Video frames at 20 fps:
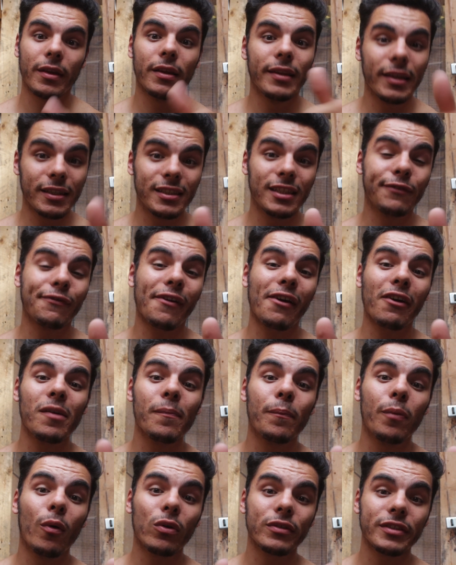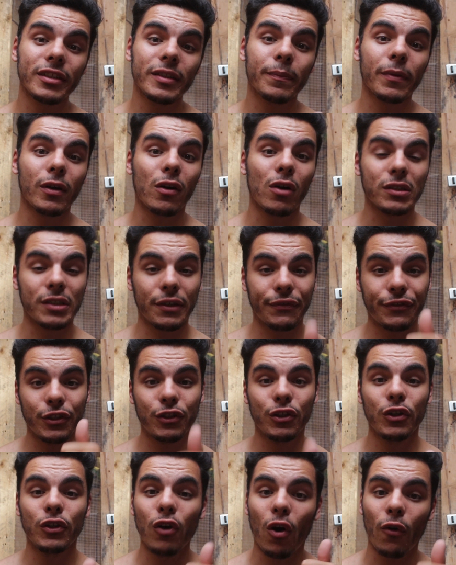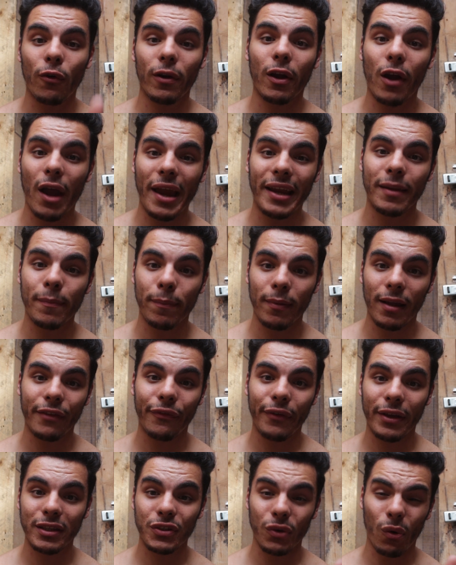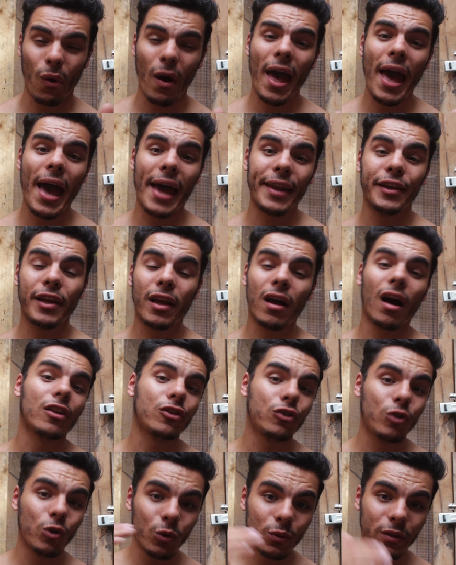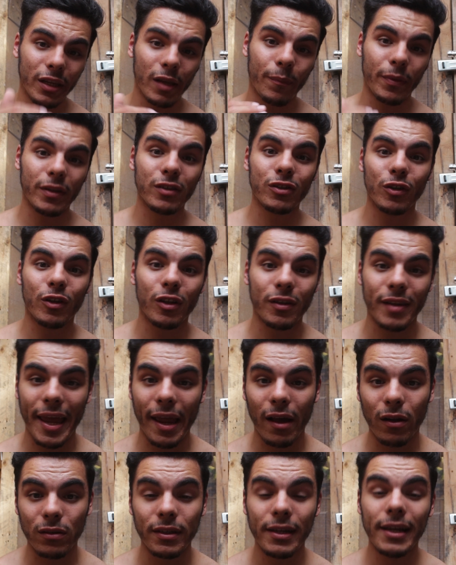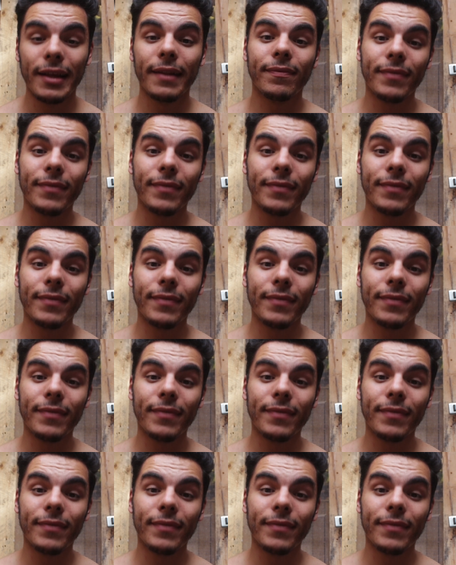This is very important because if you do not locate the blood vessel and you cut too deep into the nails,